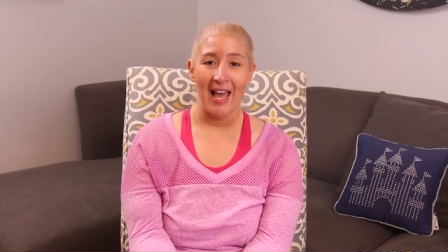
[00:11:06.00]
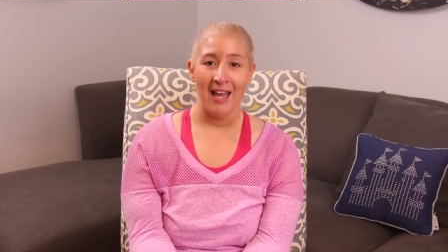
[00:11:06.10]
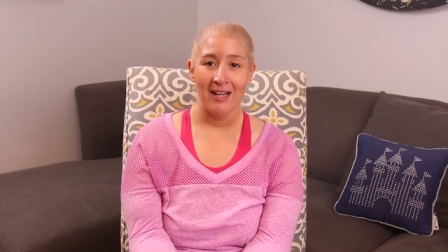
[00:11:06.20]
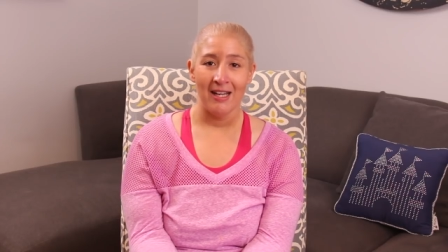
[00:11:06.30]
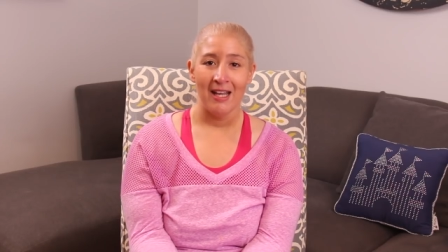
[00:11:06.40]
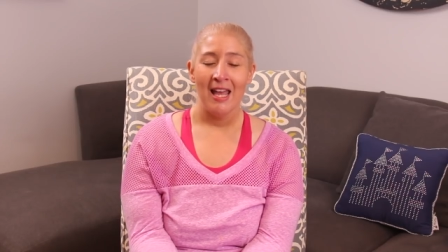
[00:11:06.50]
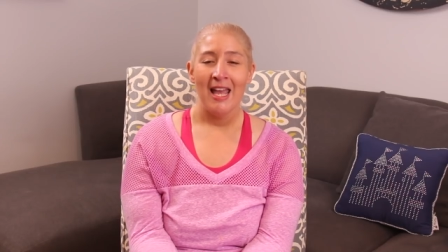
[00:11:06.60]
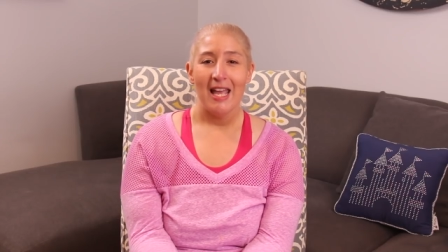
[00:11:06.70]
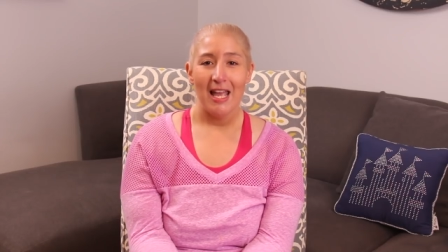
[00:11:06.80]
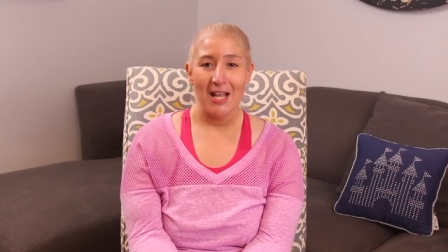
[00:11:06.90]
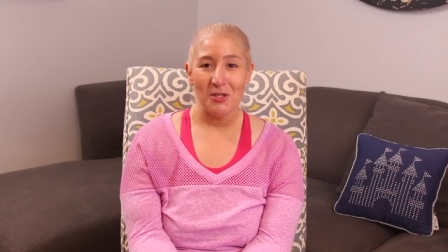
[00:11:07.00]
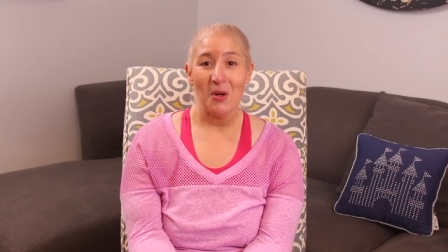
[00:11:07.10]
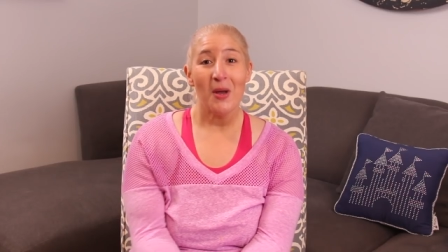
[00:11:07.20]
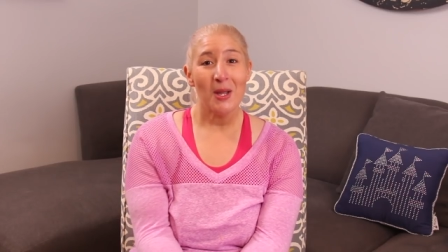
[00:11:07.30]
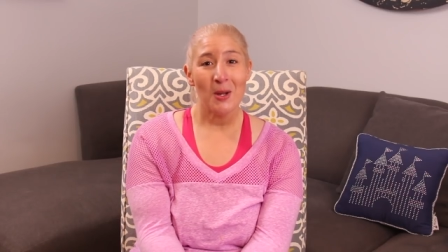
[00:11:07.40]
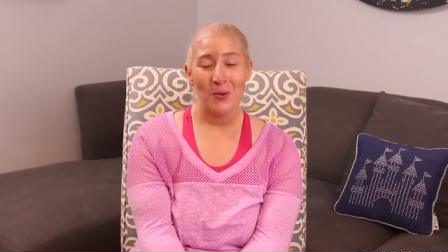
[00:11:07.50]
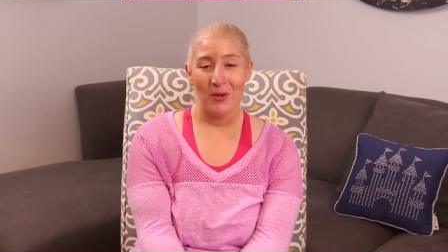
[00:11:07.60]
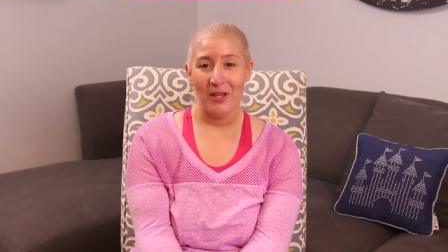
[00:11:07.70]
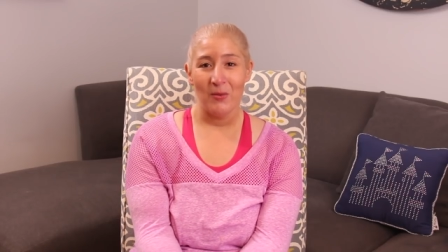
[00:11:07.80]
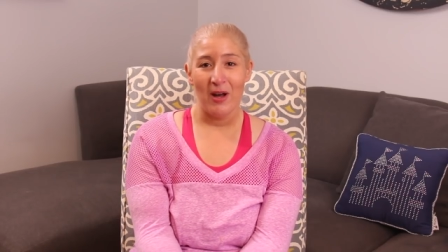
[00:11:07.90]
And it's going
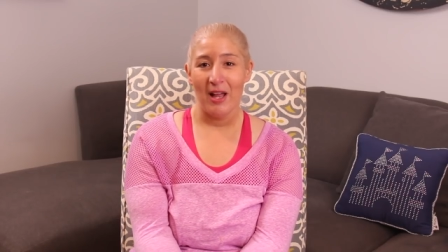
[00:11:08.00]
really well.